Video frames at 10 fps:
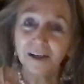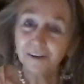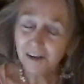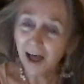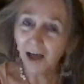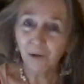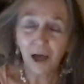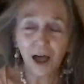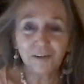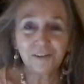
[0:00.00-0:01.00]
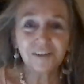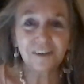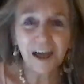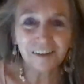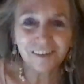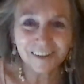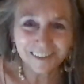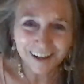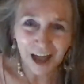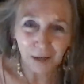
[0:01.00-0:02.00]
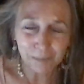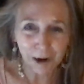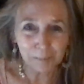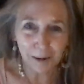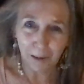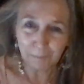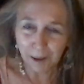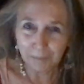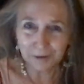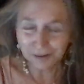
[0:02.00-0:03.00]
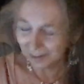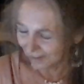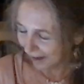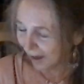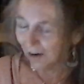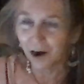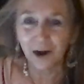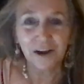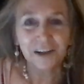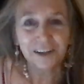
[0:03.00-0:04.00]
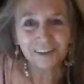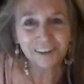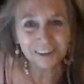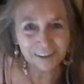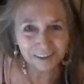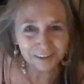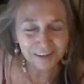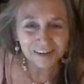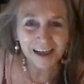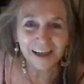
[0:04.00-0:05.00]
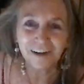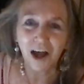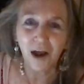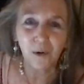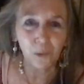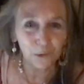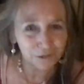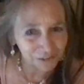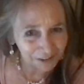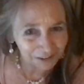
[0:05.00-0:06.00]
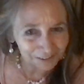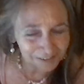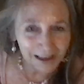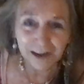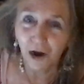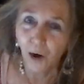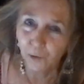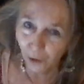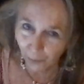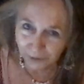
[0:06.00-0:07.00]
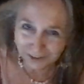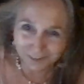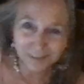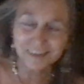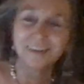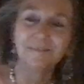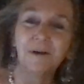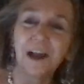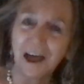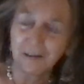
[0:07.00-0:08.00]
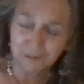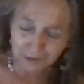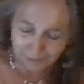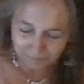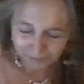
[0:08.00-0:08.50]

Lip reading: Now, on to the next thing to help our puppies and our kitties and our horsies and our goaties and whatever.